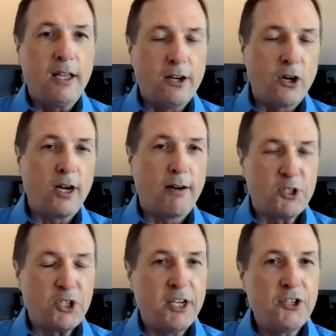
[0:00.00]
in our
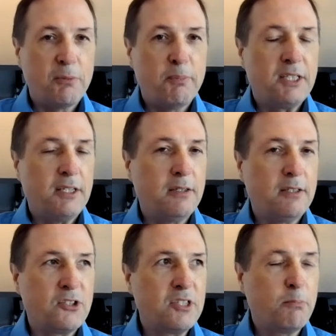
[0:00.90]
conversation, but
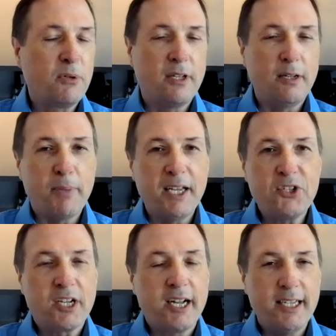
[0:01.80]
the
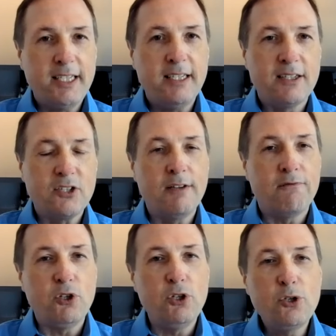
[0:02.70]
basic idea is
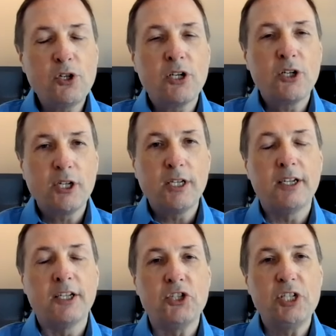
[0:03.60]
if you
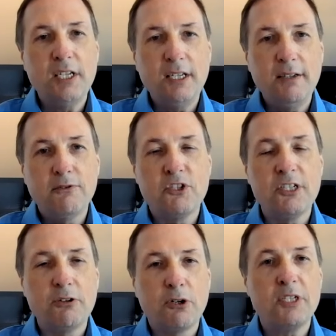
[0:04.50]
could achieve
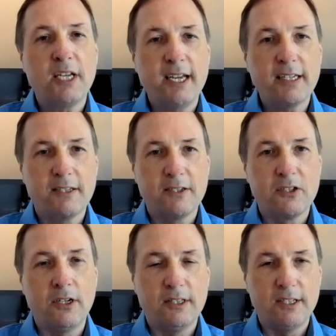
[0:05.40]
zero
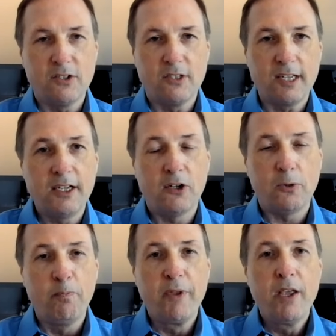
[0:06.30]
taxes on this
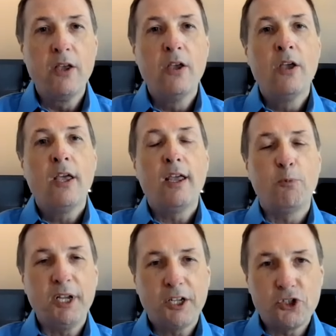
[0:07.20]
sale, and
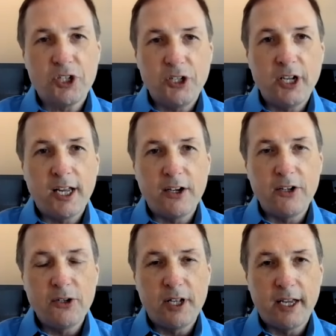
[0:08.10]
we could show you how to
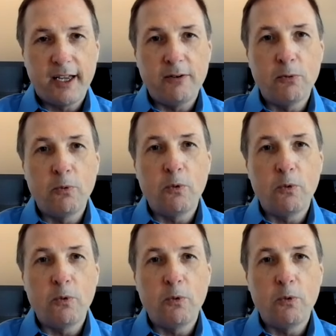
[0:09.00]
do that